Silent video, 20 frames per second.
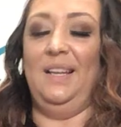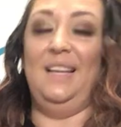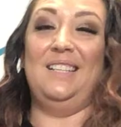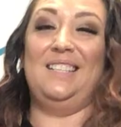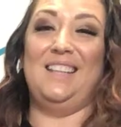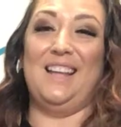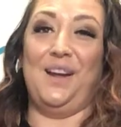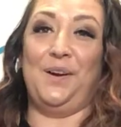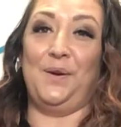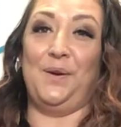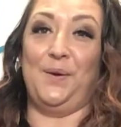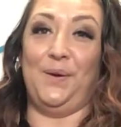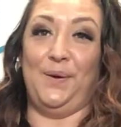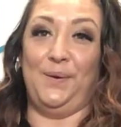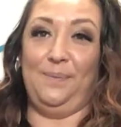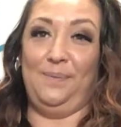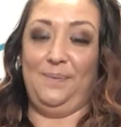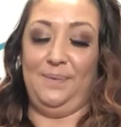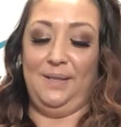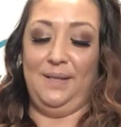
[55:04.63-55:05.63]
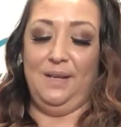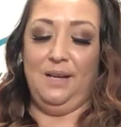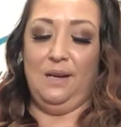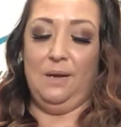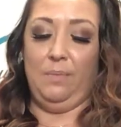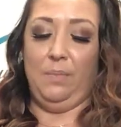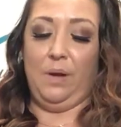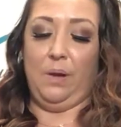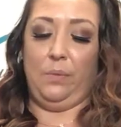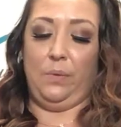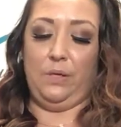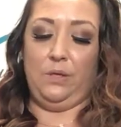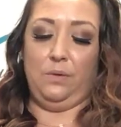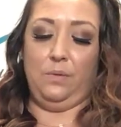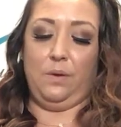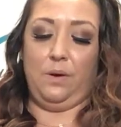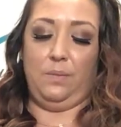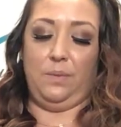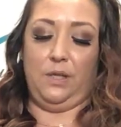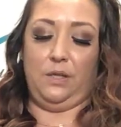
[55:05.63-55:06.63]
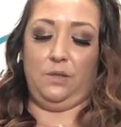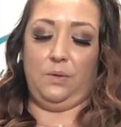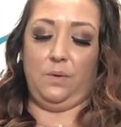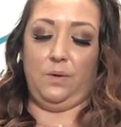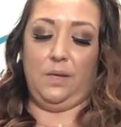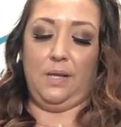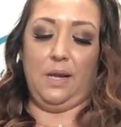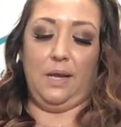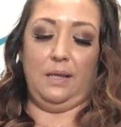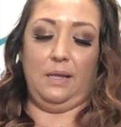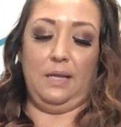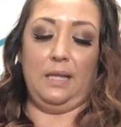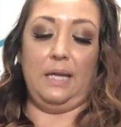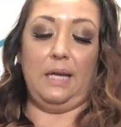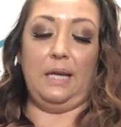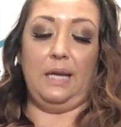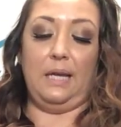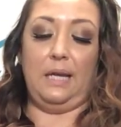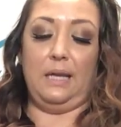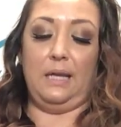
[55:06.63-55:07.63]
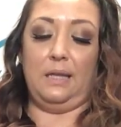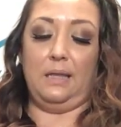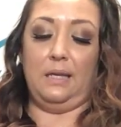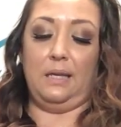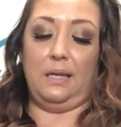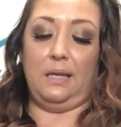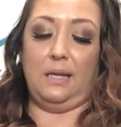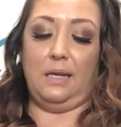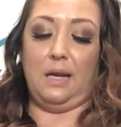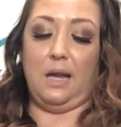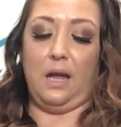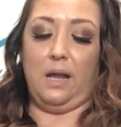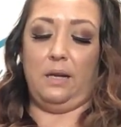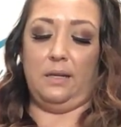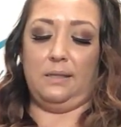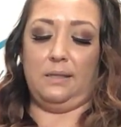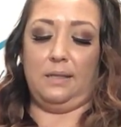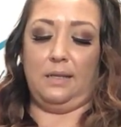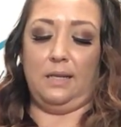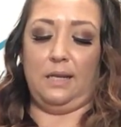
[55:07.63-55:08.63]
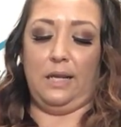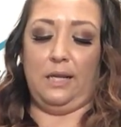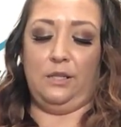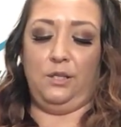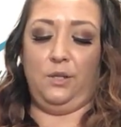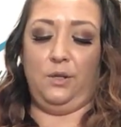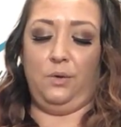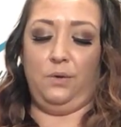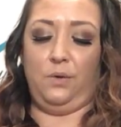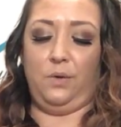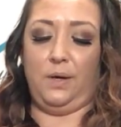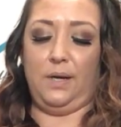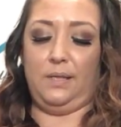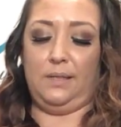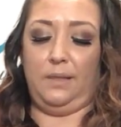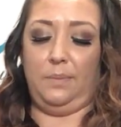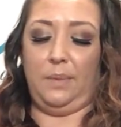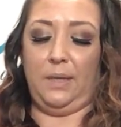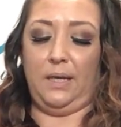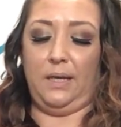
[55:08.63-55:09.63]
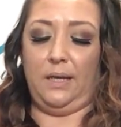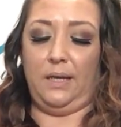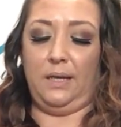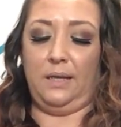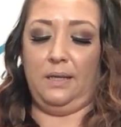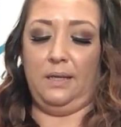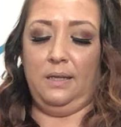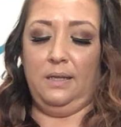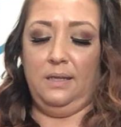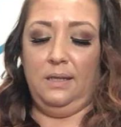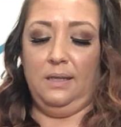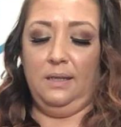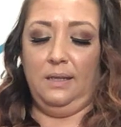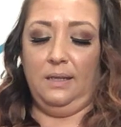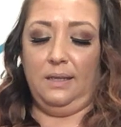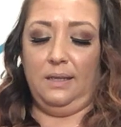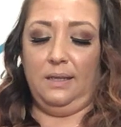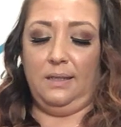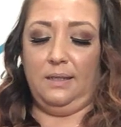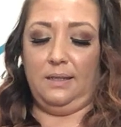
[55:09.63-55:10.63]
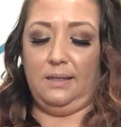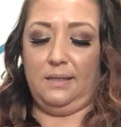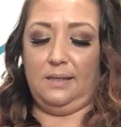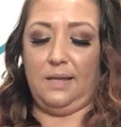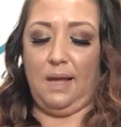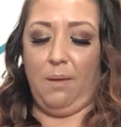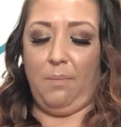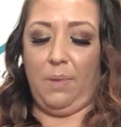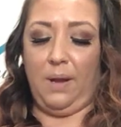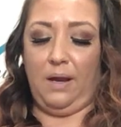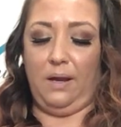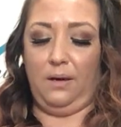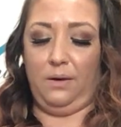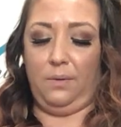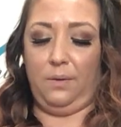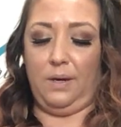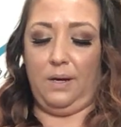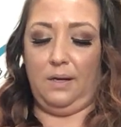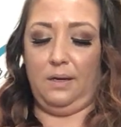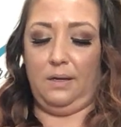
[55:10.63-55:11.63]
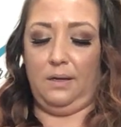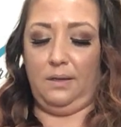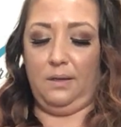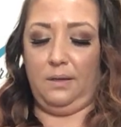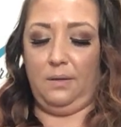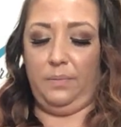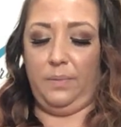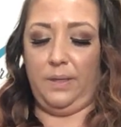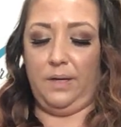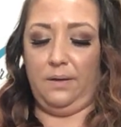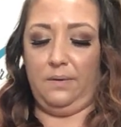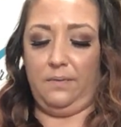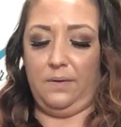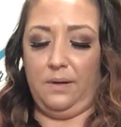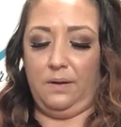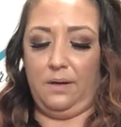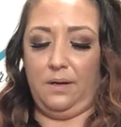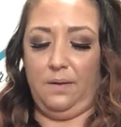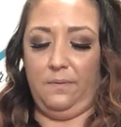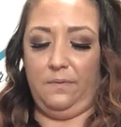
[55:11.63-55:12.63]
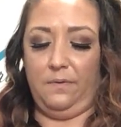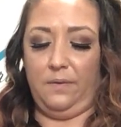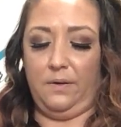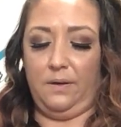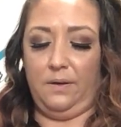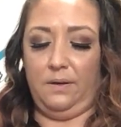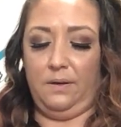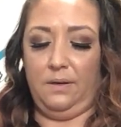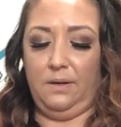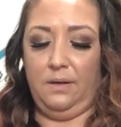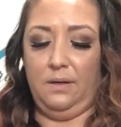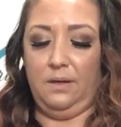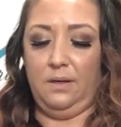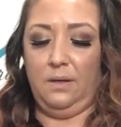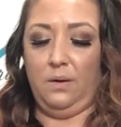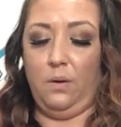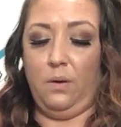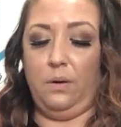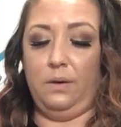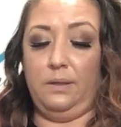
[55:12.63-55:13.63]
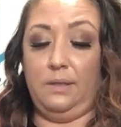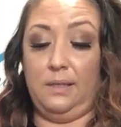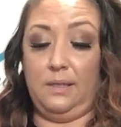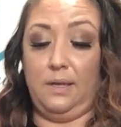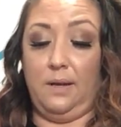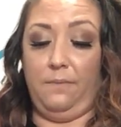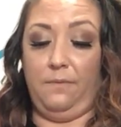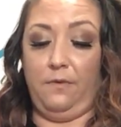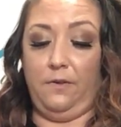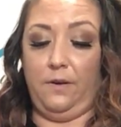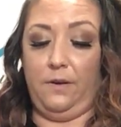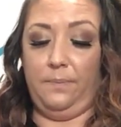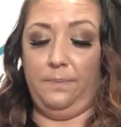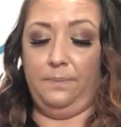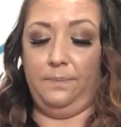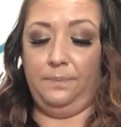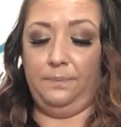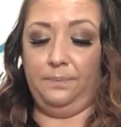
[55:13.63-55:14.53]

It's not going to hurt. But we do want to make sure that the knot isn't like too crazy big, because that might create a little bit of uncomfort or discomfort.